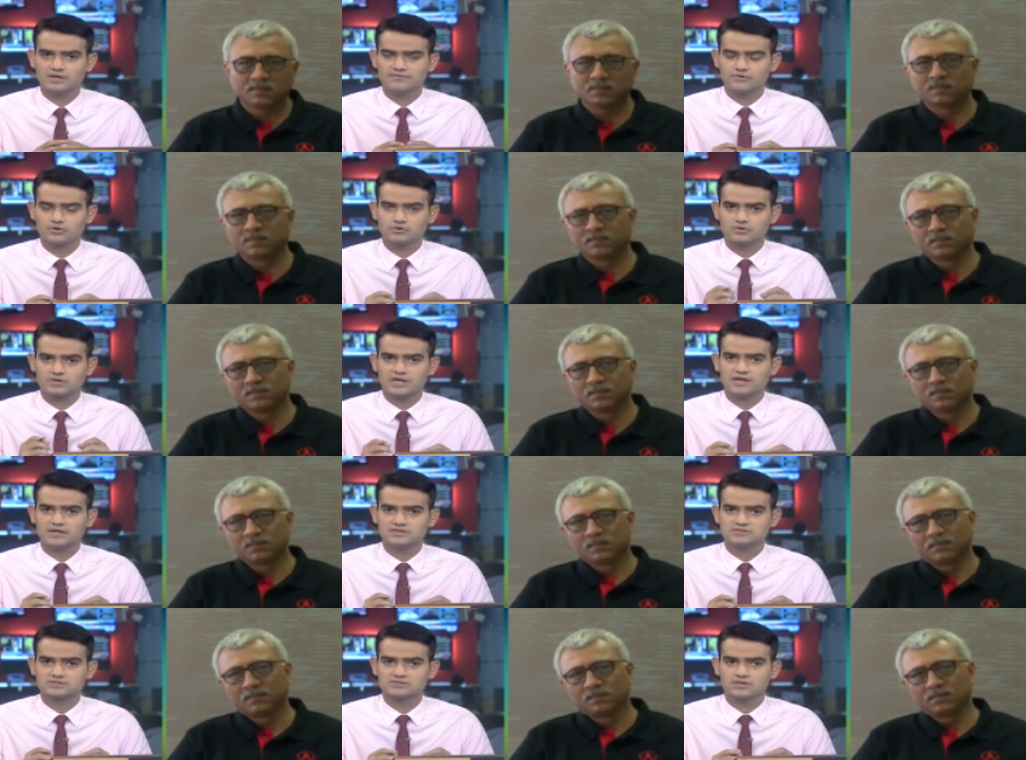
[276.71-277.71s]
Speaker 1: If you could tell
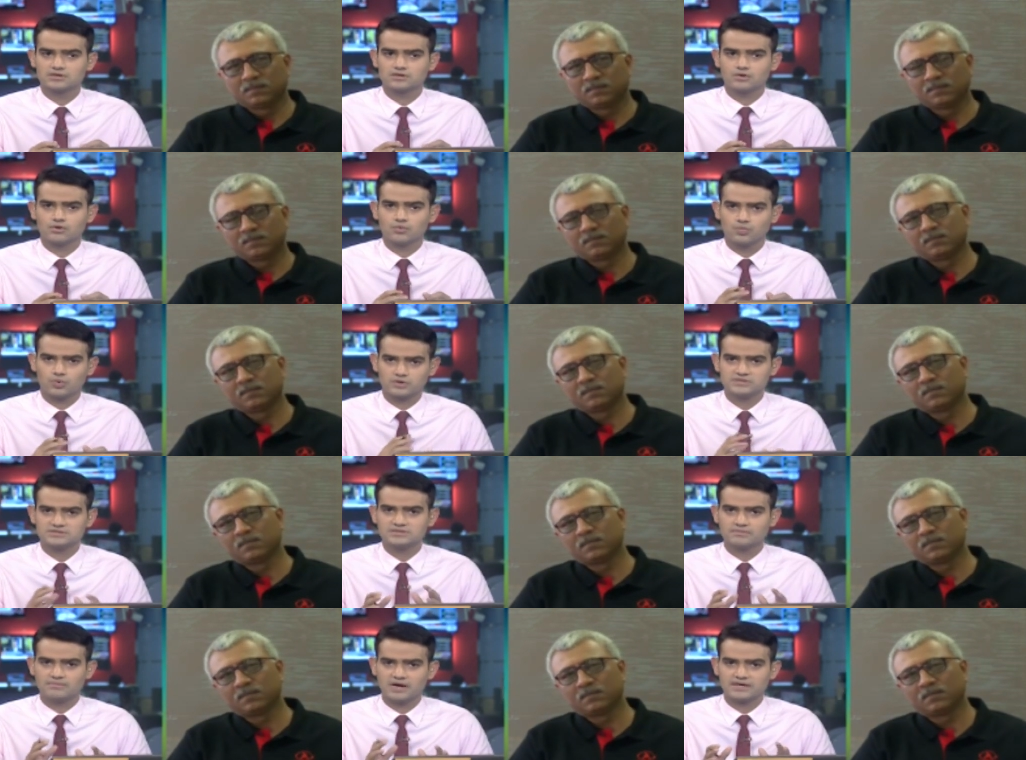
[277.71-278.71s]
us uh, what is
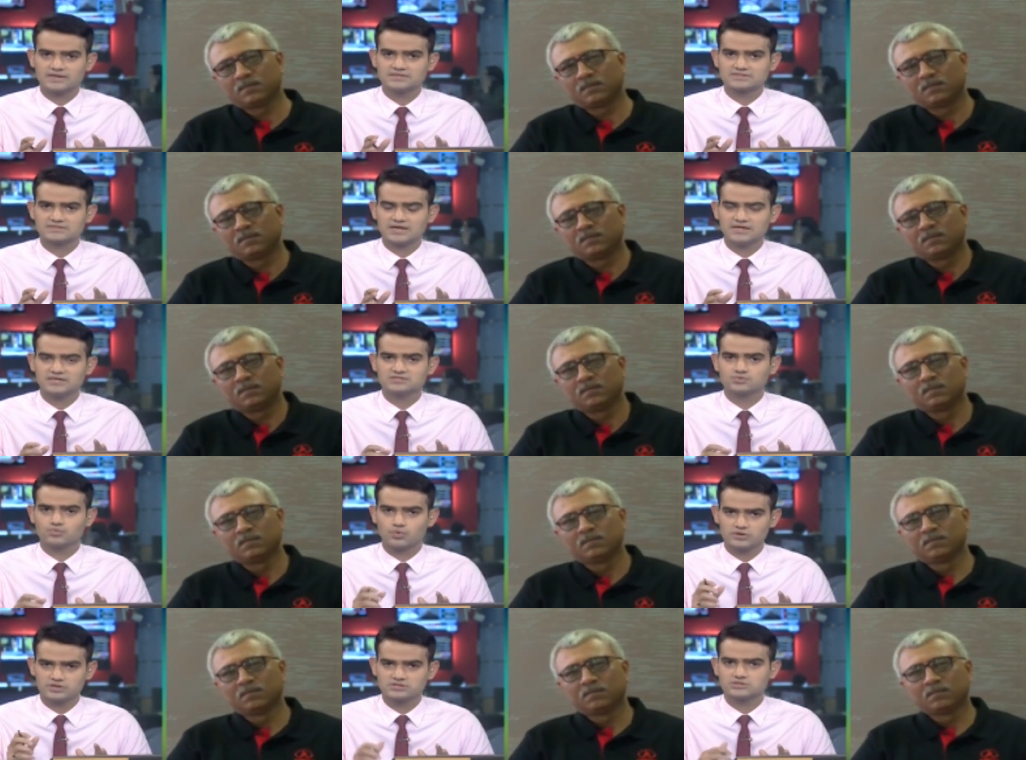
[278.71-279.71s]
the market size,
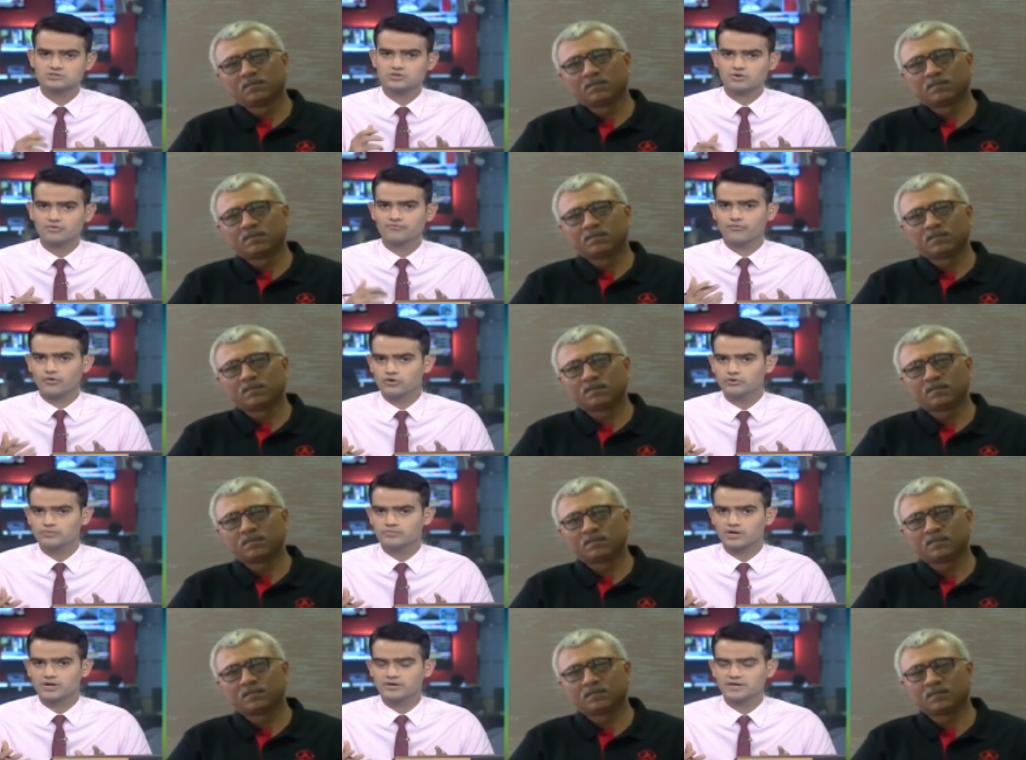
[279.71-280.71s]
what is the sort of volume
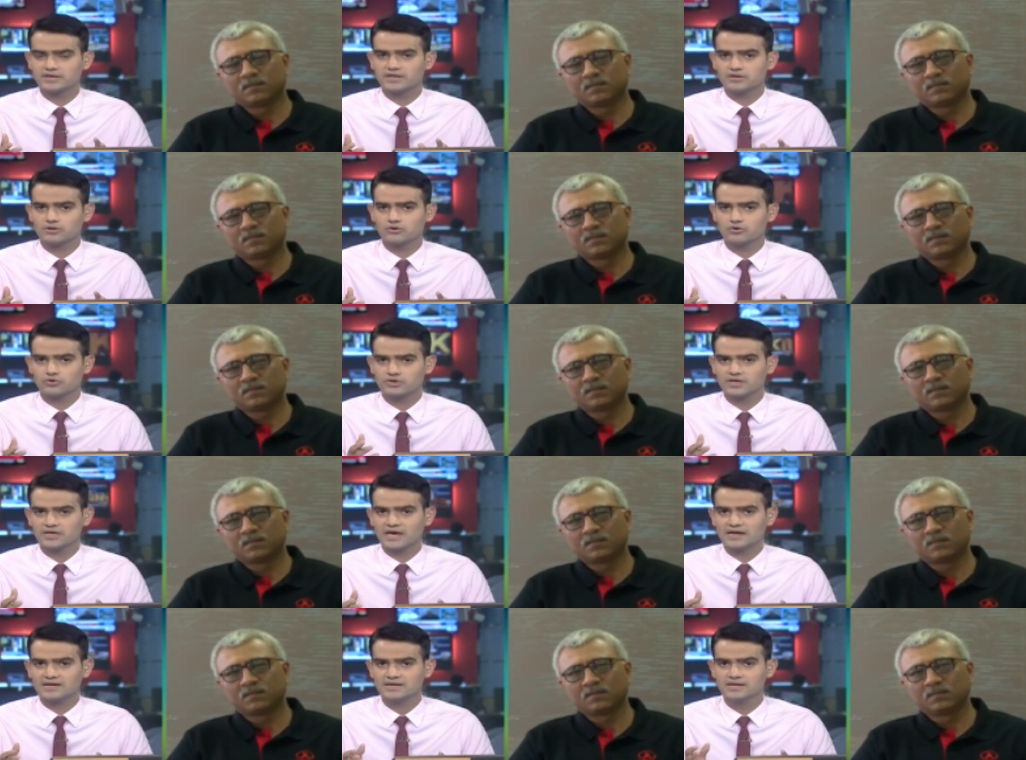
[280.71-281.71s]
run rate that you're looking
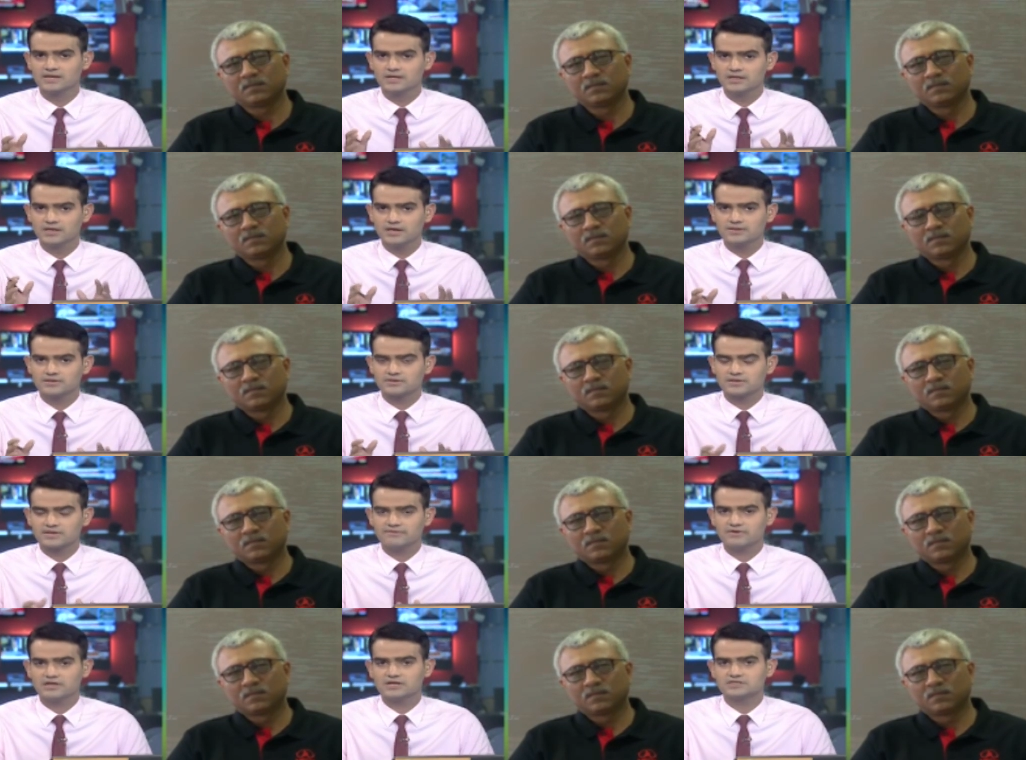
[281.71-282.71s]
at in the
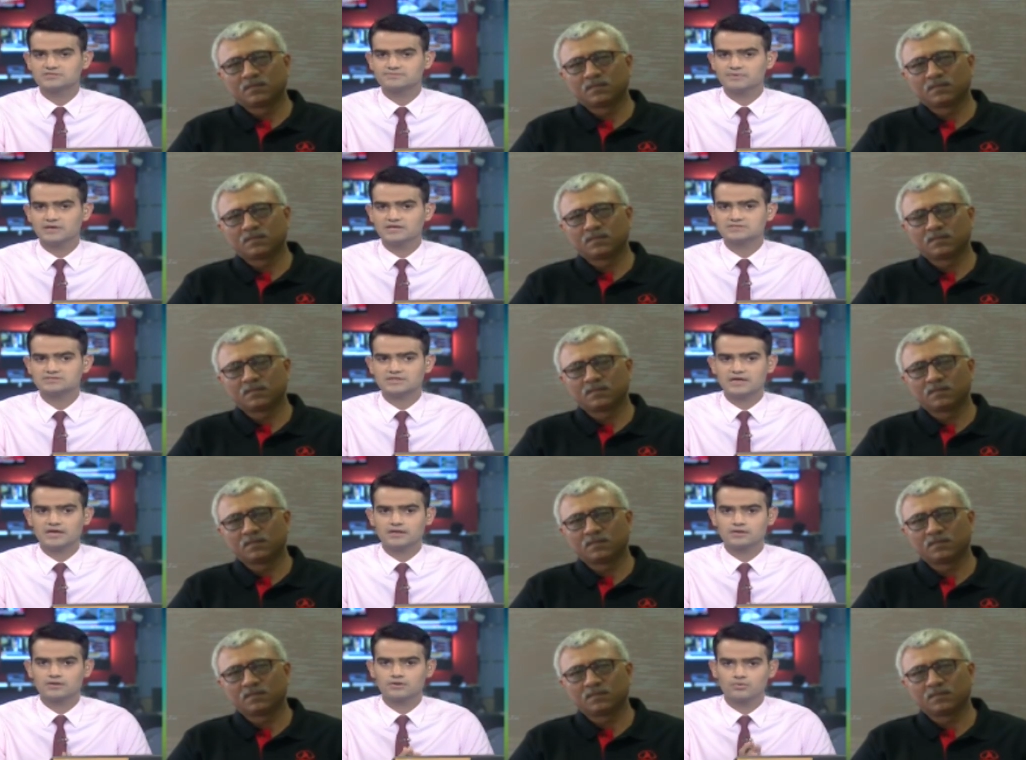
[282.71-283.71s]
three-wheeler space,
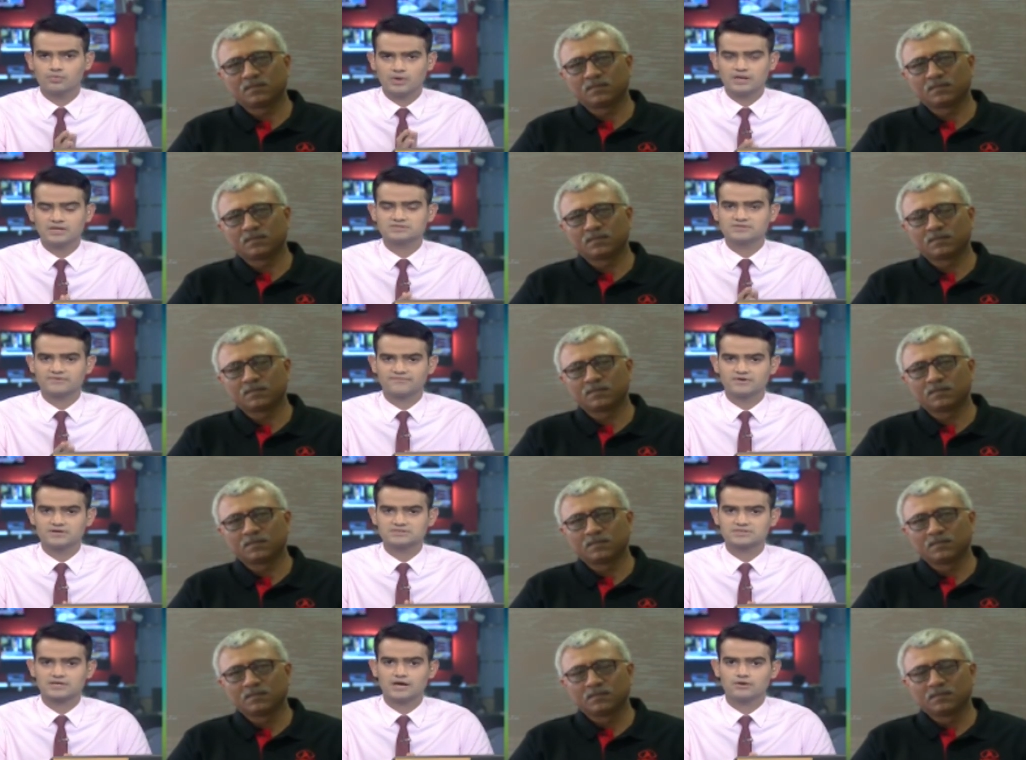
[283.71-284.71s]
and when does the
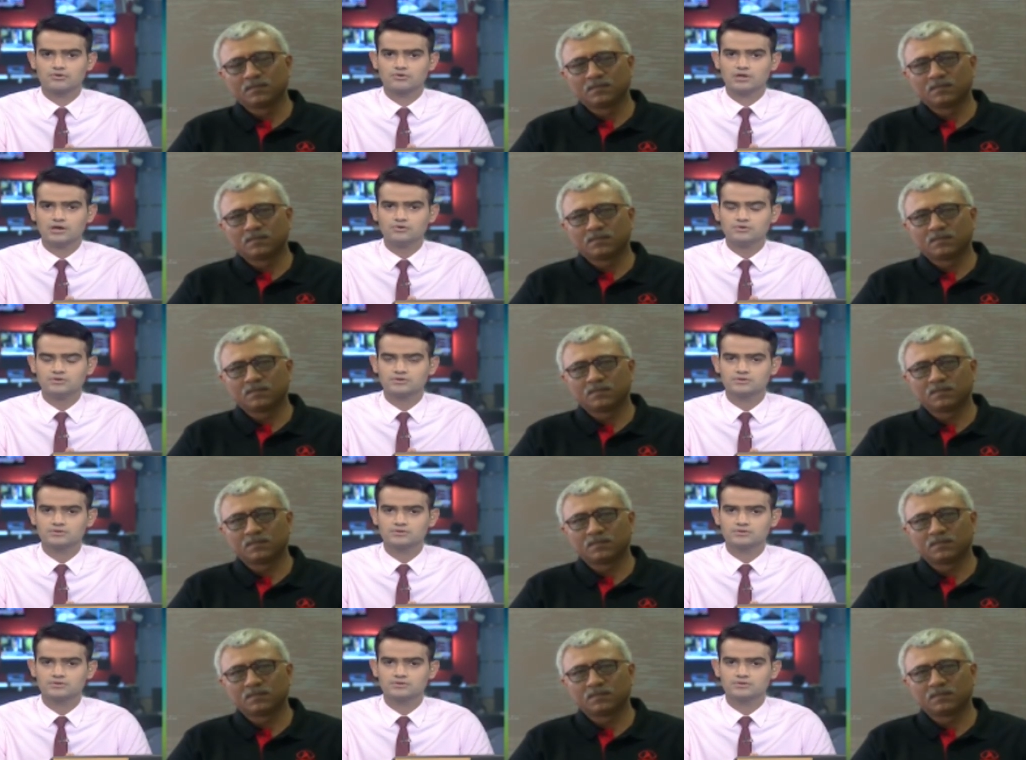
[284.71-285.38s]
first car roll out?